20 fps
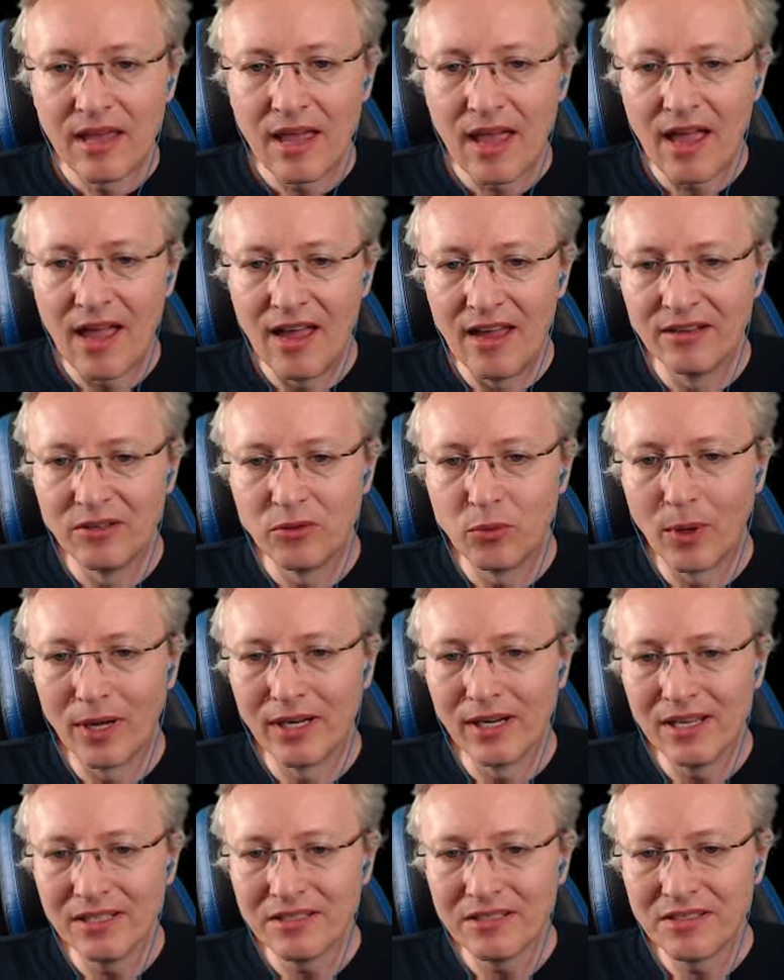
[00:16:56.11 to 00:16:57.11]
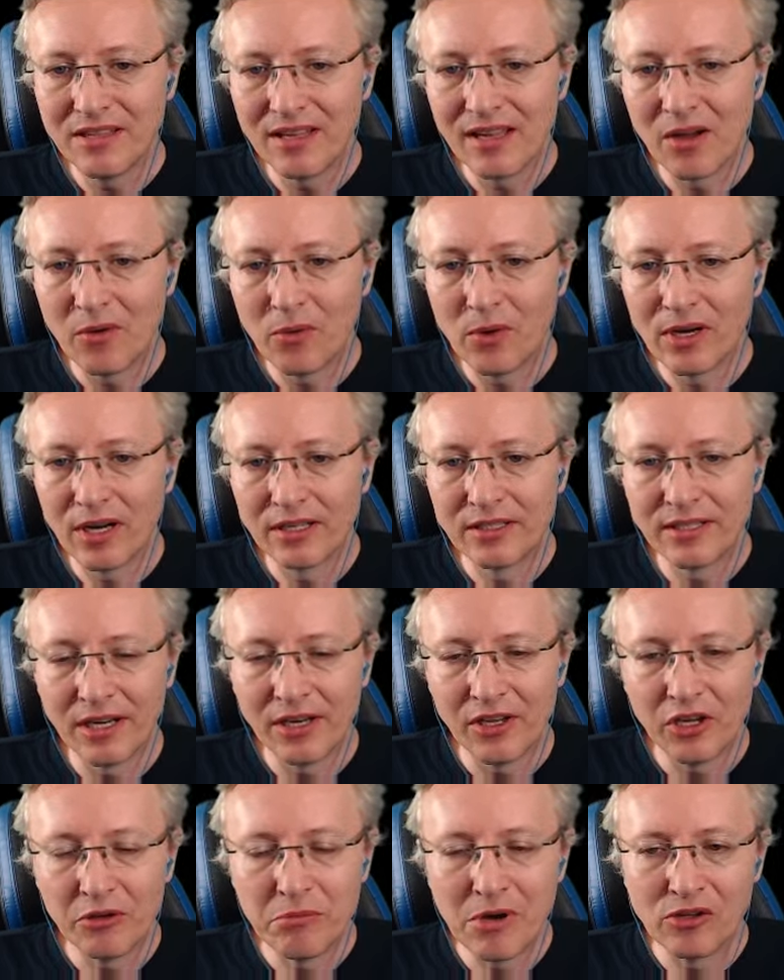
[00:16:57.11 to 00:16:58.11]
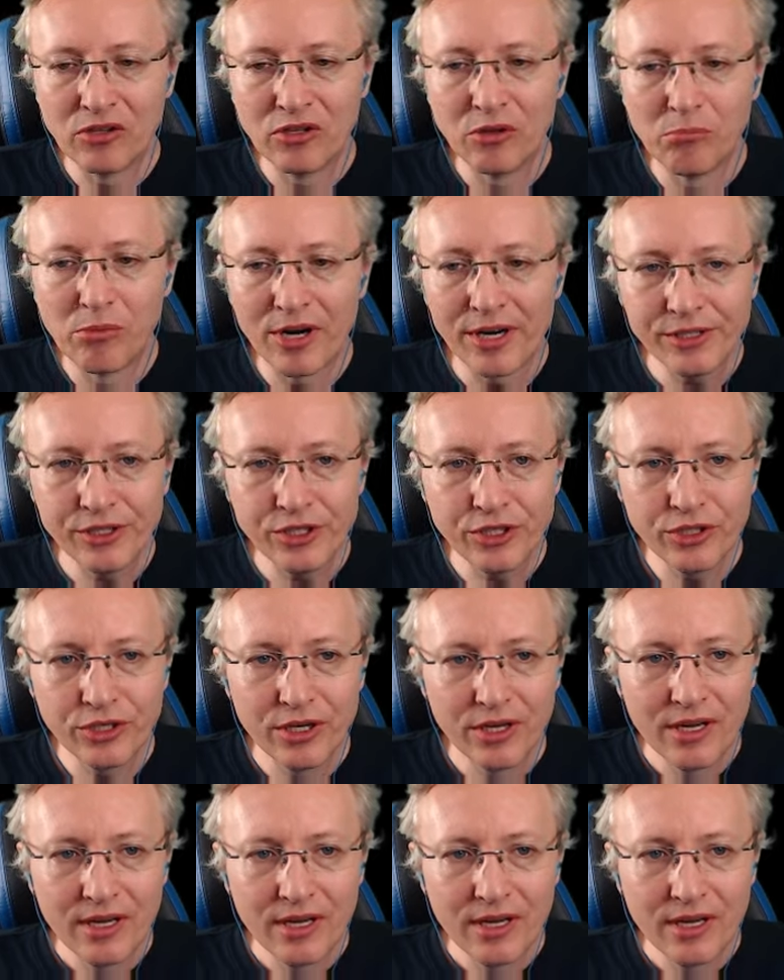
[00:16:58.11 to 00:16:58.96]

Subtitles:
And one last thing I want to tell you about the brush